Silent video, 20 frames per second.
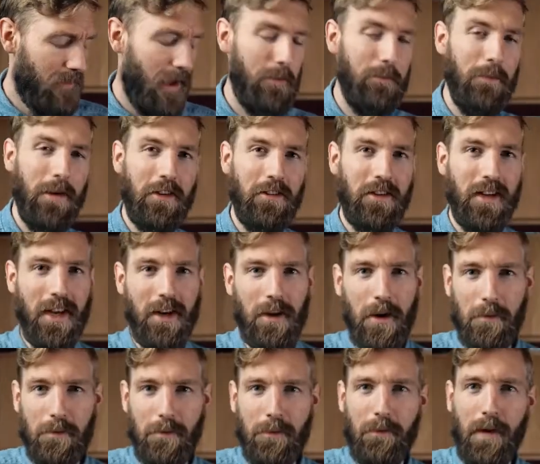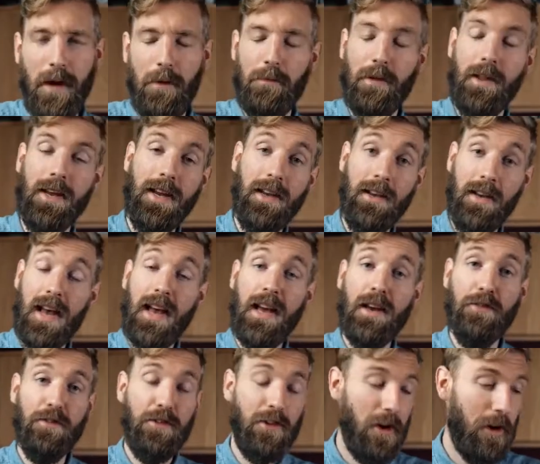I'm mixing it up. I'm playing the
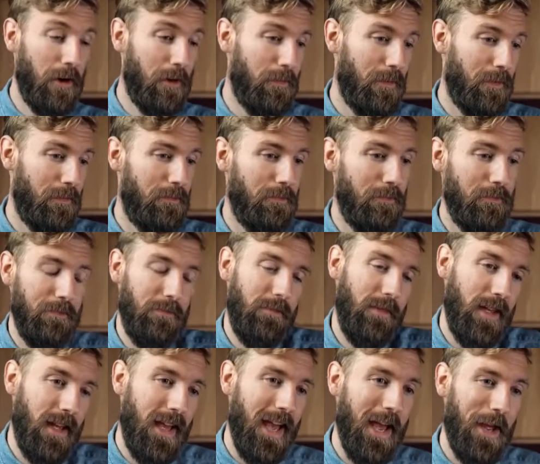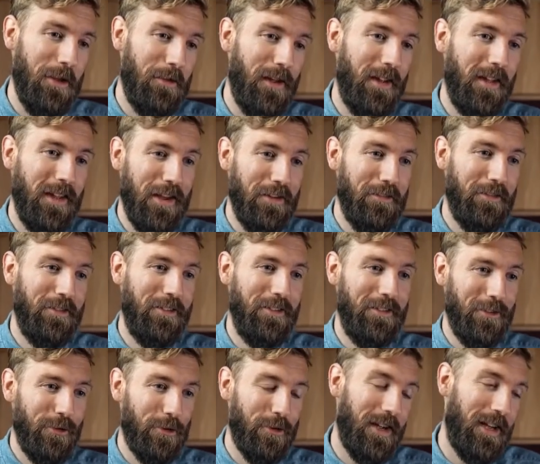F sharp at
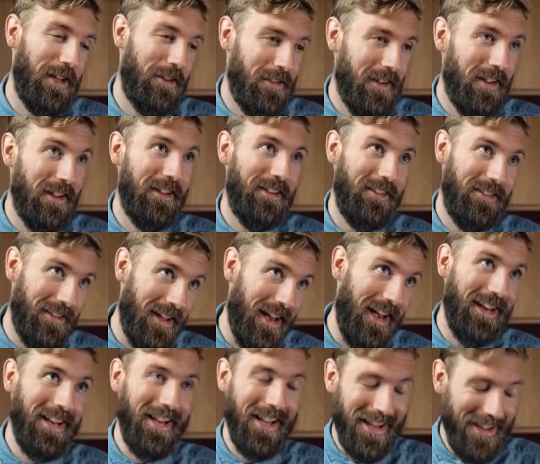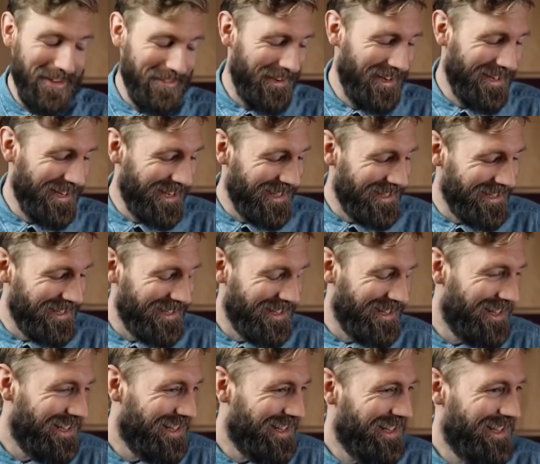11 or at 9, 11
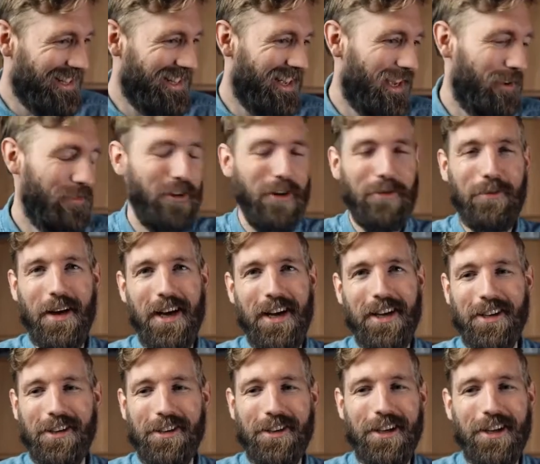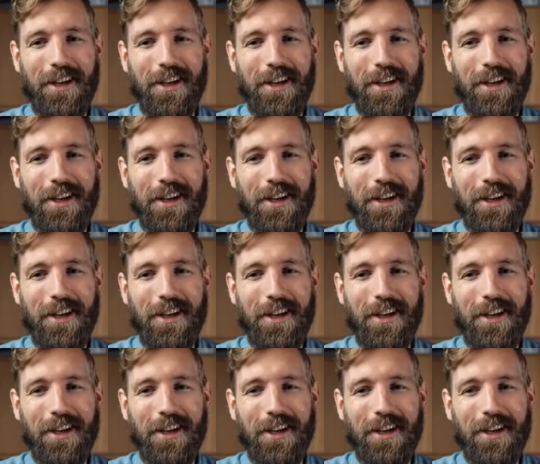again, F sharp minor.